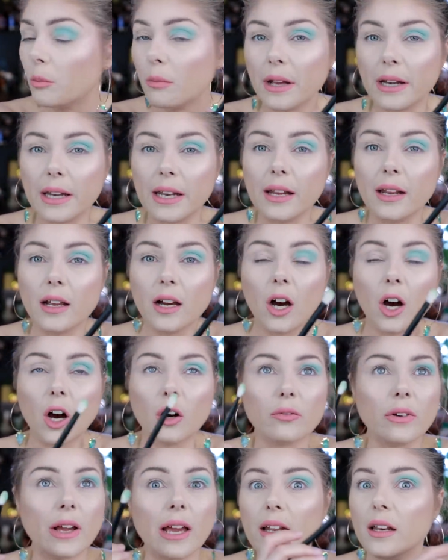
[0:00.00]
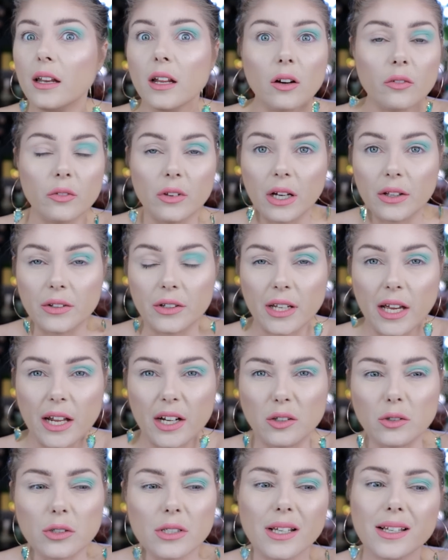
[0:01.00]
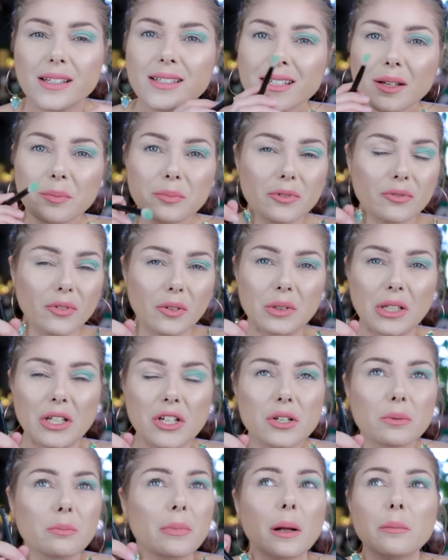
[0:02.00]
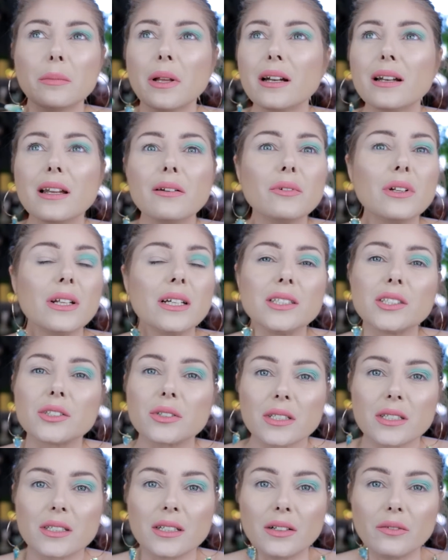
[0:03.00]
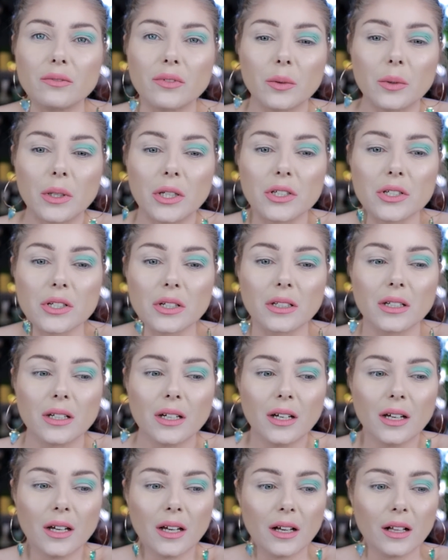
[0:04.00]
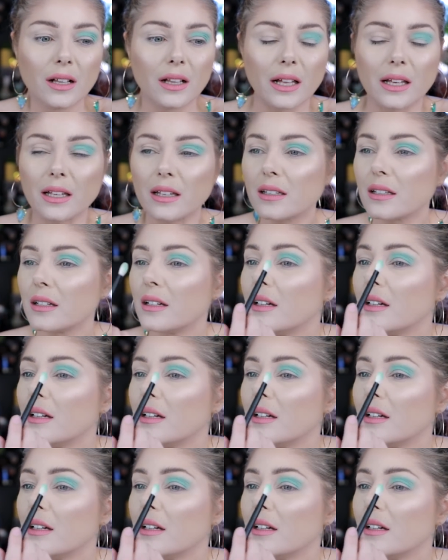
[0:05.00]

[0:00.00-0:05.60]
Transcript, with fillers: many of any of the other categories except foundation, but I'm not even interested in foundation. Like,